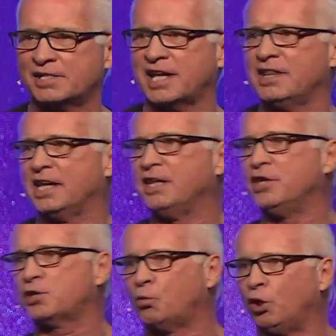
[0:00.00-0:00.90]
say that in
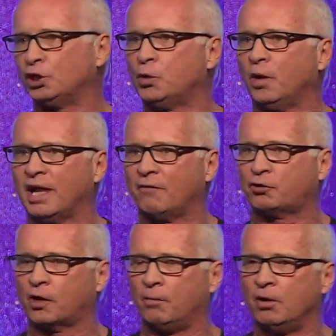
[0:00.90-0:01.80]
this world you will have
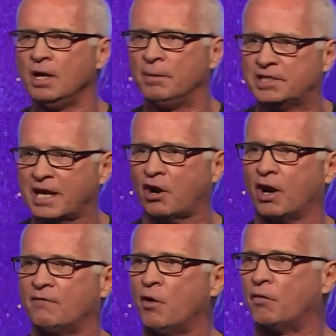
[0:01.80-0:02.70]
trouble, but take heart,
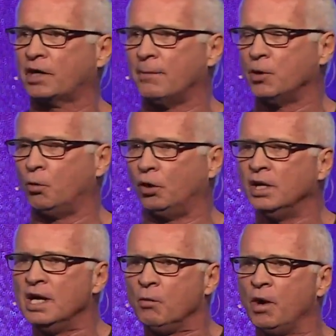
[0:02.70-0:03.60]
I've overcome the world?
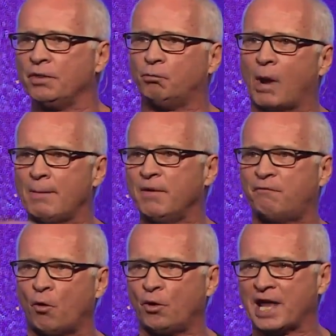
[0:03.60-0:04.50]
Well, right
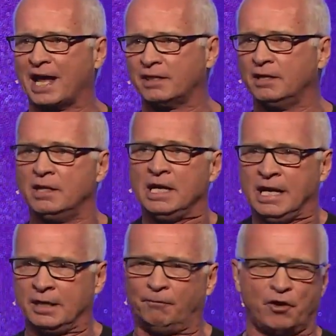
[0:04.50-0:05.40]
before that, then
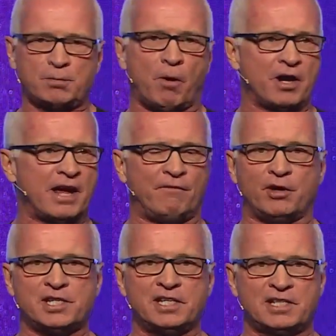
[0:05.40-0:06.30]
the first part of that
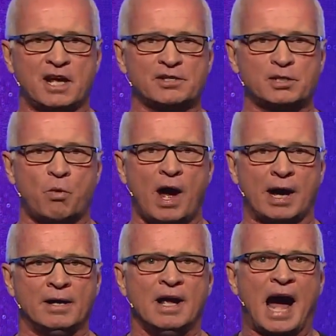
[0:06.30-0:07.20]
verse, he tells us why.
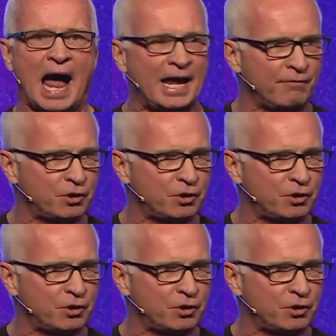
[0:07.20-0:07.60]
I have